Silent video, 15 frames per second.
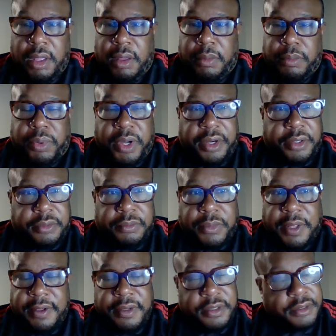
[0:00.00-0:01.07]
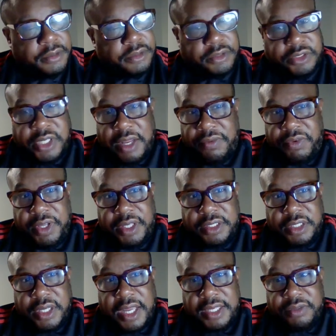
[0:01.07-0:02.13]
But definitely is
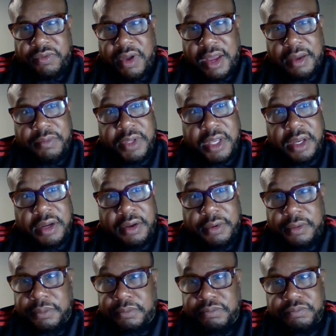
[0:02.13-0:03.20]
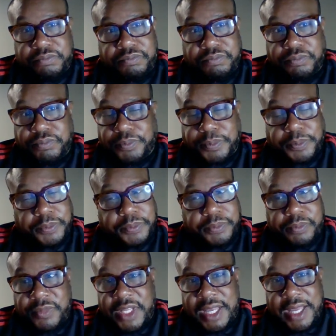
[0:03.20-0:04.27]
a nice vibe there.
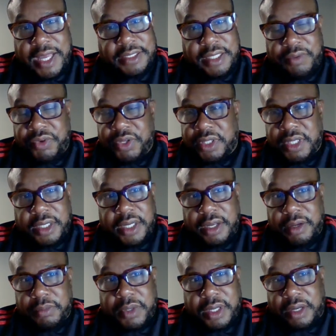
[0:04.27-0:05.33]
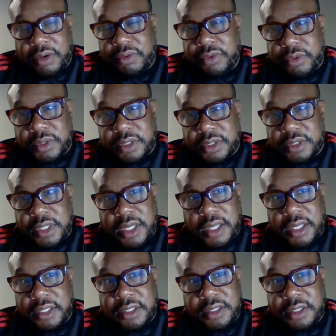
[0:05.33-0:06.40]
It has everything there, man. I don't know what to
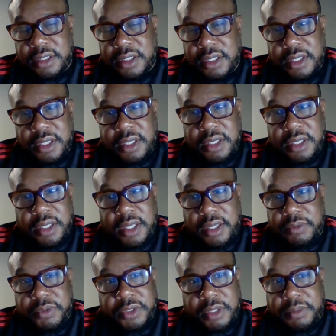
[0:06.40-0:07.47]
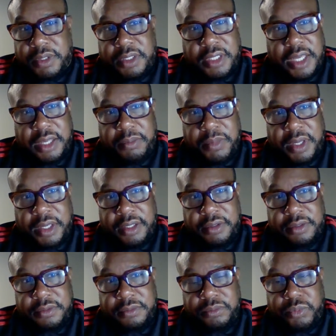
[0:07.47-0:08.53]
say. It was up to date, man.
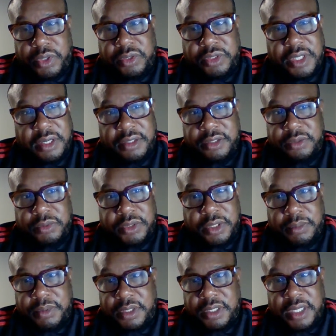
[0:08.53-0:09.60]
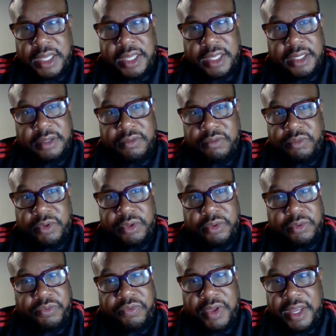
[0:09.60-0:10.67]
Buenos Aires was up to date,
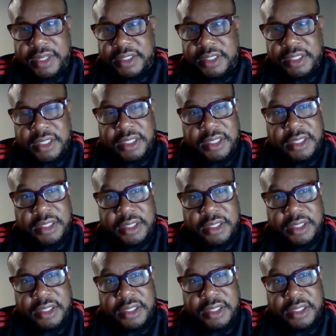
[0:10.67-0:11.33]
real fancy.